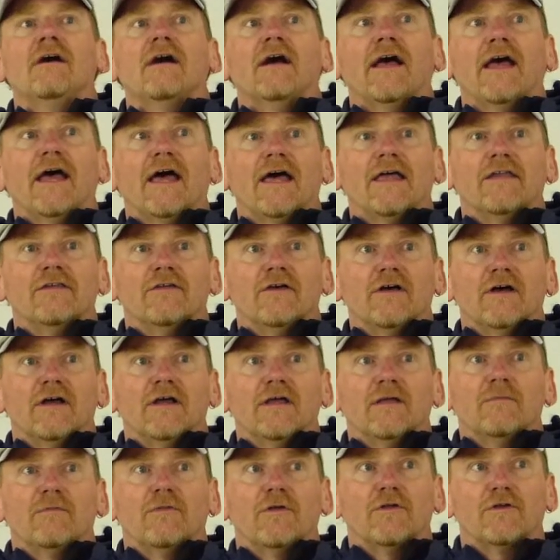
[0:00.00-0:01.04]
and
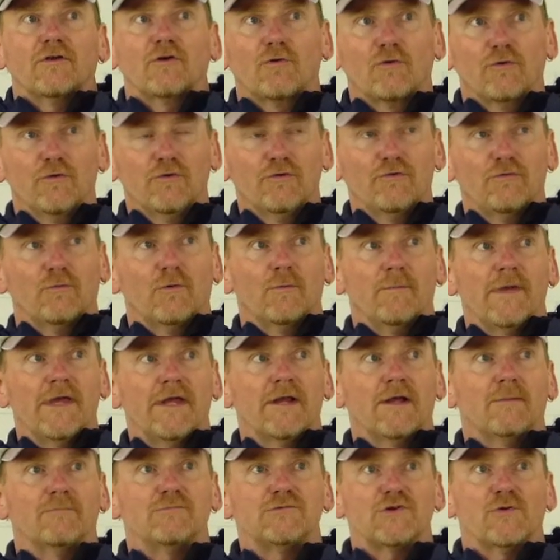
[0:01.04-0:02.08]
the crews were made
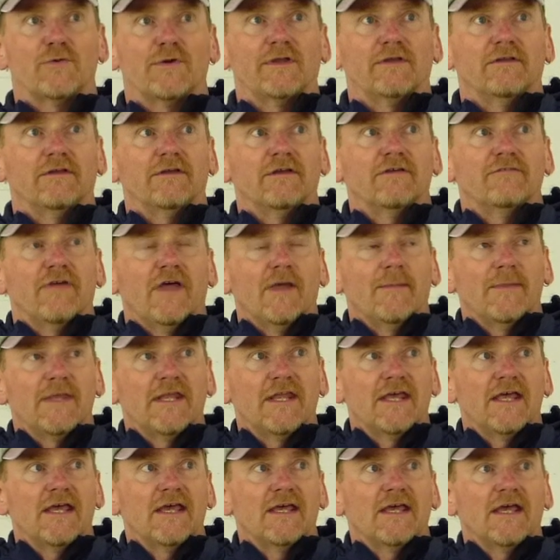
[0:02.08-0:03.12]
up jointly of
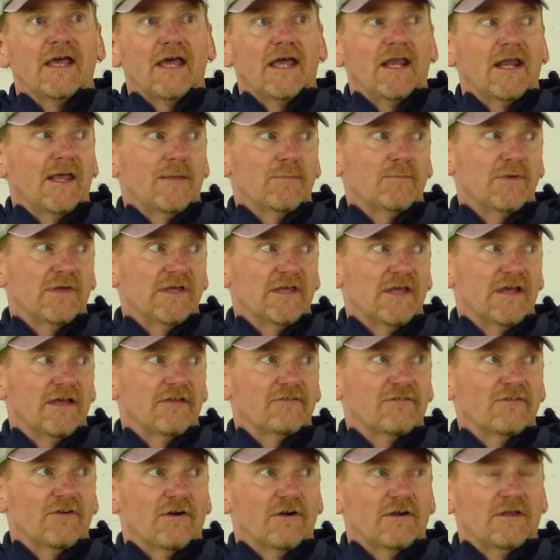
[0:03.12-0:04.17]
M&A and
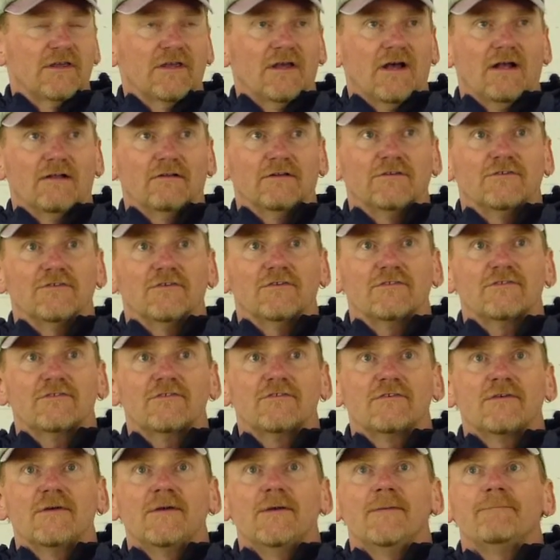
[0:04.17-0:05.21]
NPS
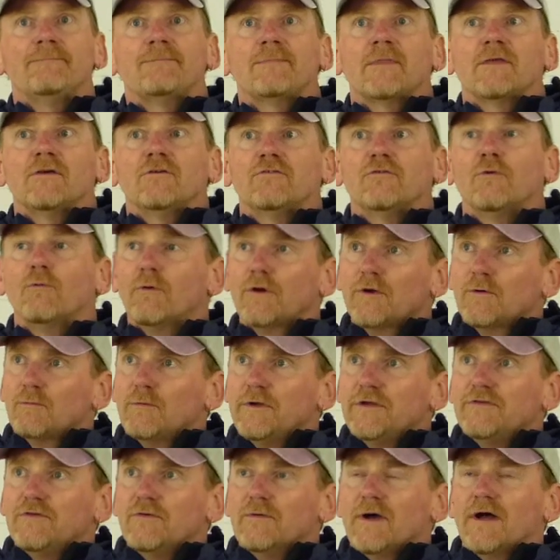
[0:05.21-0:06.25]
archaeologists. So what did
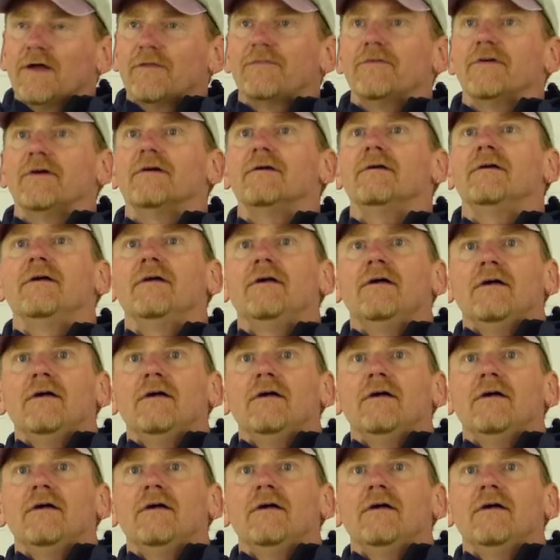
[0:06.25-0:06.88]
we do out there?